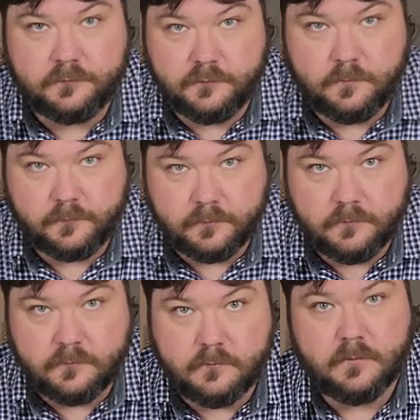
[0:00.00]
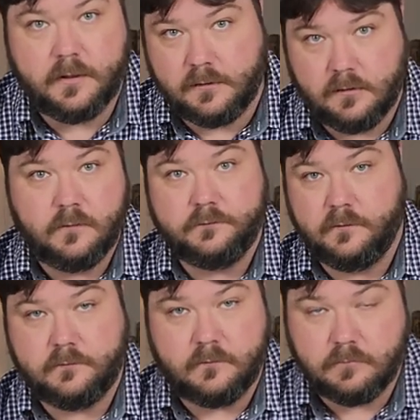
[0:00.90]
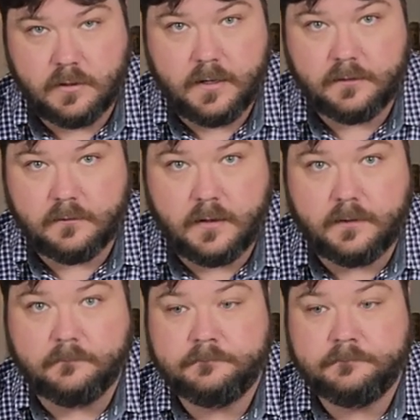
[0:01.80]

super cool, and glows under a black light.